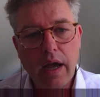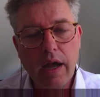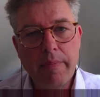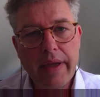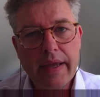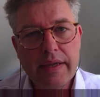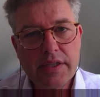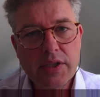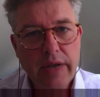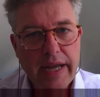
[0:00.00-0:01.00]
It
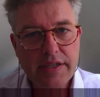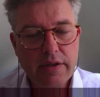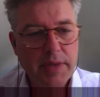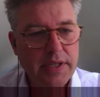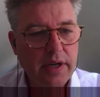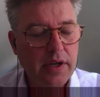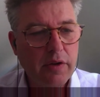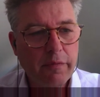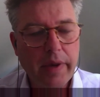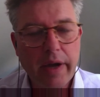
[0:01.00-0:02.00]
still has to be signed
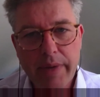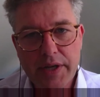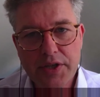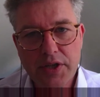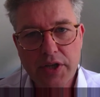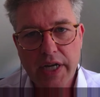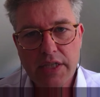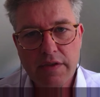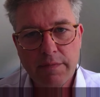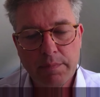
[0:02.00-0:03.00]
off by a pension
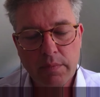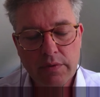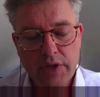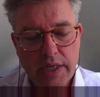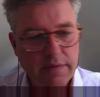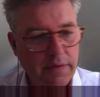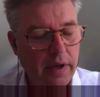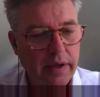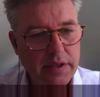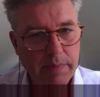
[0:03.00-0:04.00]
transfer
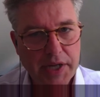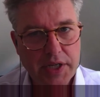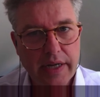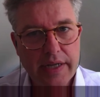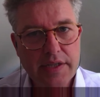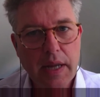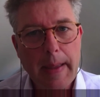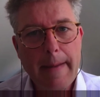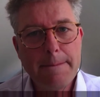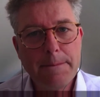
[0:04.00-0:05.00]
specialist,
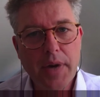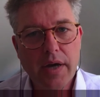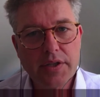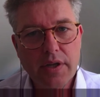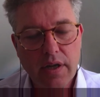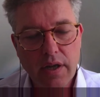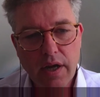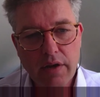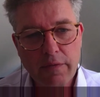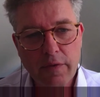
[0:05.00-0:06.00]
but
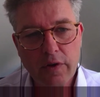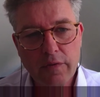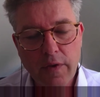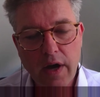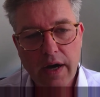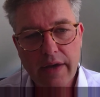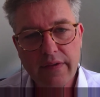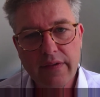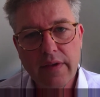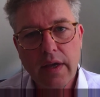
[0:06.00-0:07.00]
unlike full
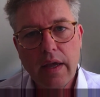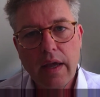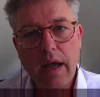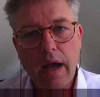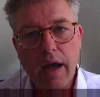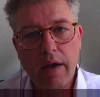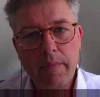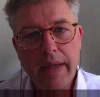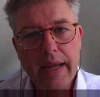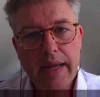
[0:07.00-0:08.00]
advice,
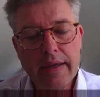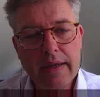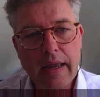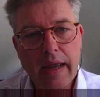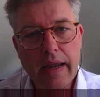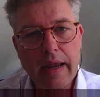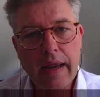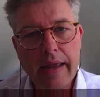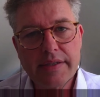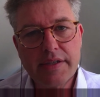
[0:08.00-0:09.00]

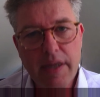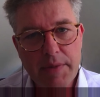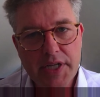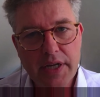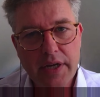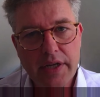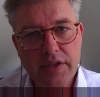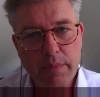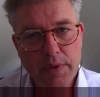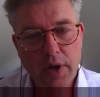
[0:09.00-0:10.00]
it's limited in its
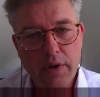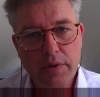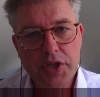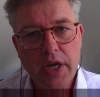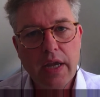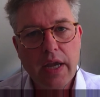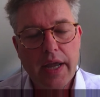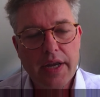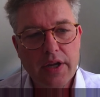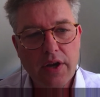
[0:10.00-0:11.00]
approach, and
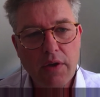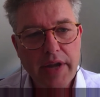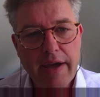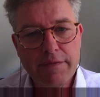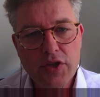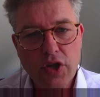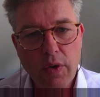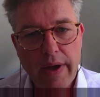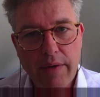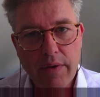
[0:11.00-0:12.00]
it can only have 2
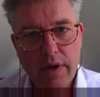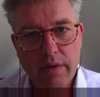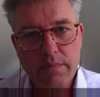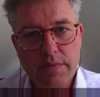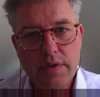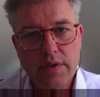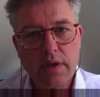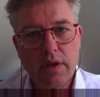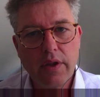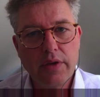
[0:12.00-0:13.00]
outcomes,
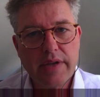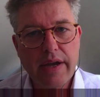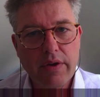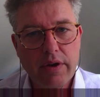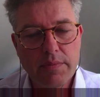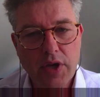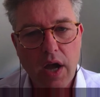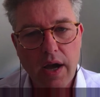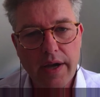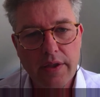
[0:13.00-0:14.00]
and those outcomes are
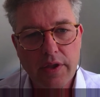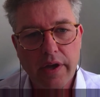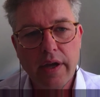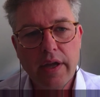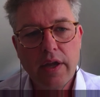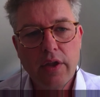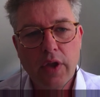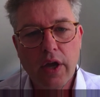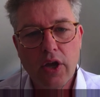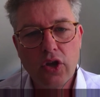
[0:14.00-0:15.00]
either
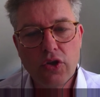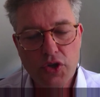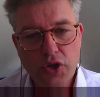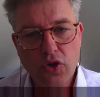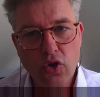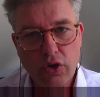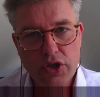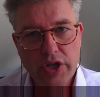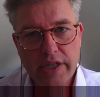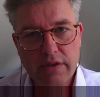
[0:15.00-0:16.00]
that you should not
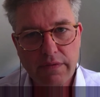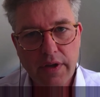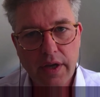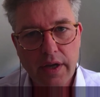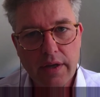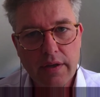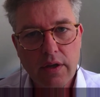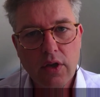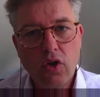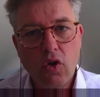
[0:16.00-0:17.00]
transfer,
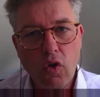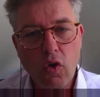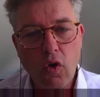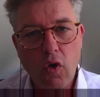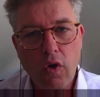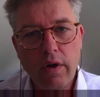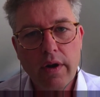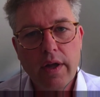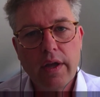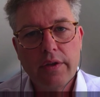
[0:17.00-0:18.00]
or
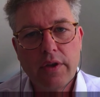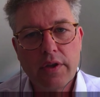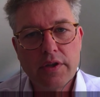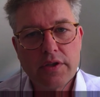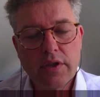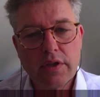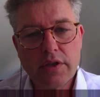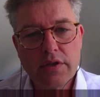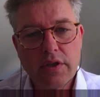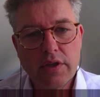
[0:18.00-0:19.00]
that
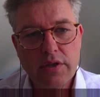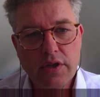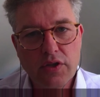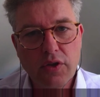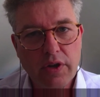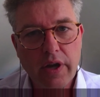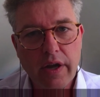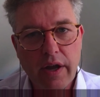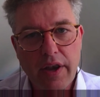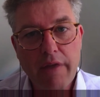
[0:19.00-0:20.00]
there's not
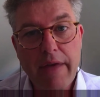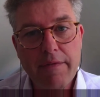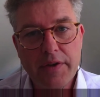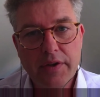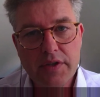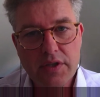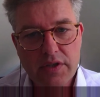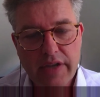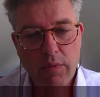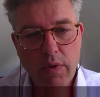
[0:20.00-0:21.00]
enough evidence to
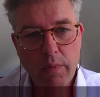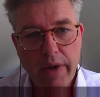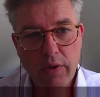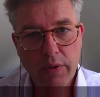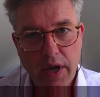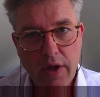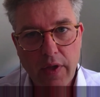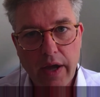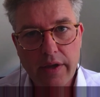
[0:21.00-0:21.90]
say one way or the other.